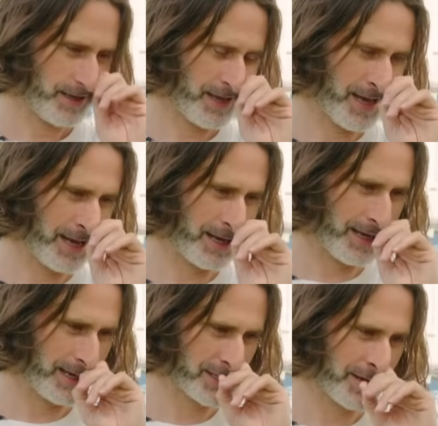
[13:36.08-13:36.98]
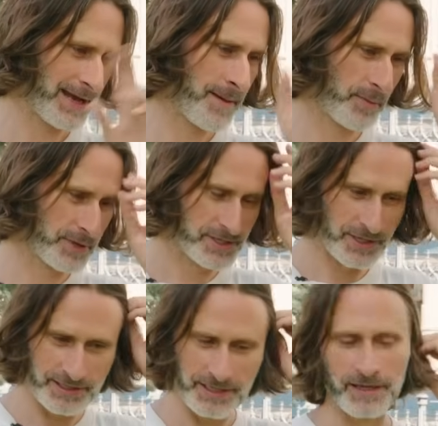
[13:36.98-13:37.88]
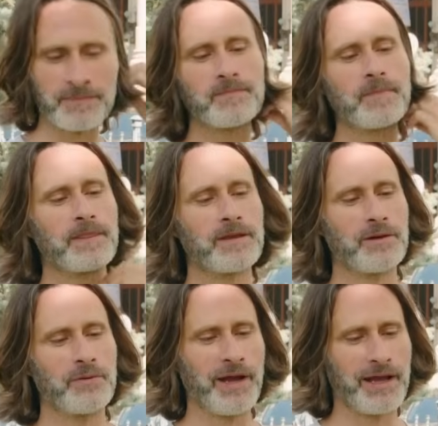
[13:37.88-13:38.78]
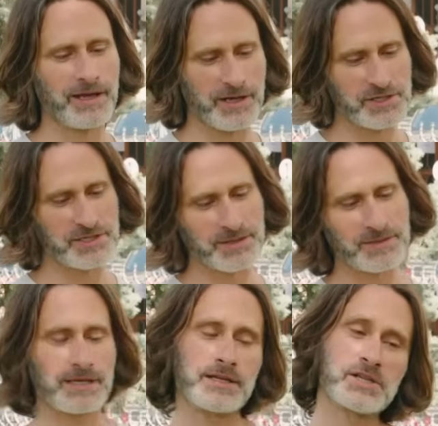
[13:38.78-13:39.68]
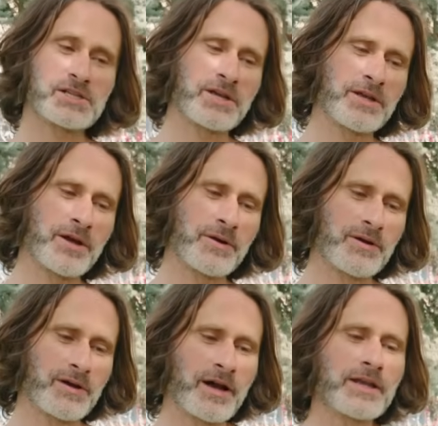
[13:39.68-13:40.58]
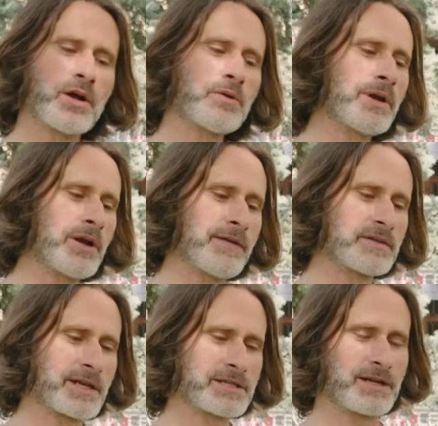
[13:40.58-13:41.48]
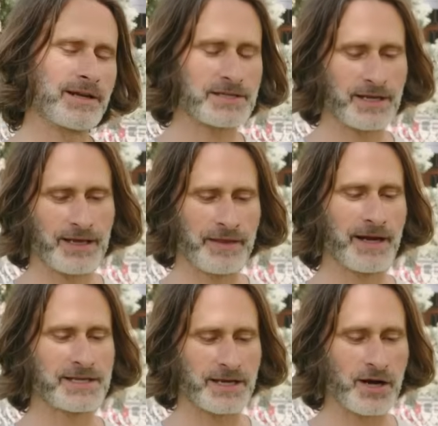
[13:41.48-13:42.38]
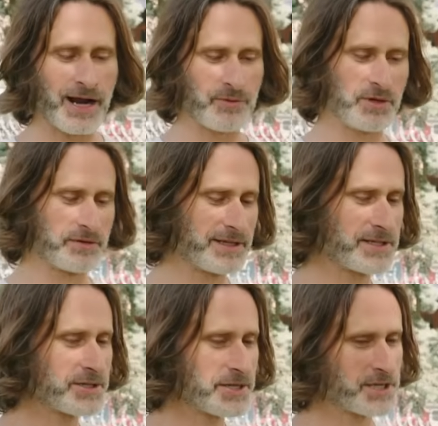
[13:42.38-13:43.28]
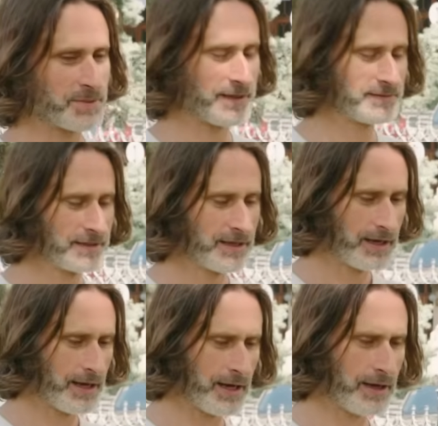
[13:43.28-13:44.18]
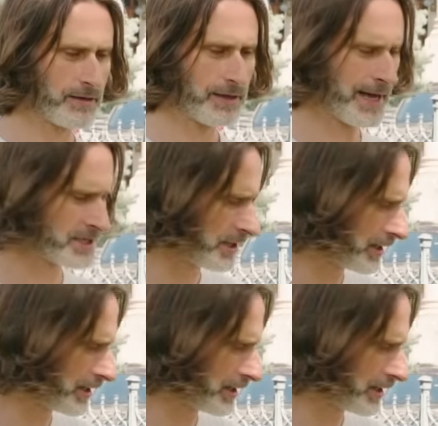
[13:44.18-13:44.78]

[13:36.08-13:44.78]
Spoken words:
And so I came up with this idea where, she said, just so you know, we're not having sex tonight. And then I'd say, all right, well, then don't touch me. Actually, I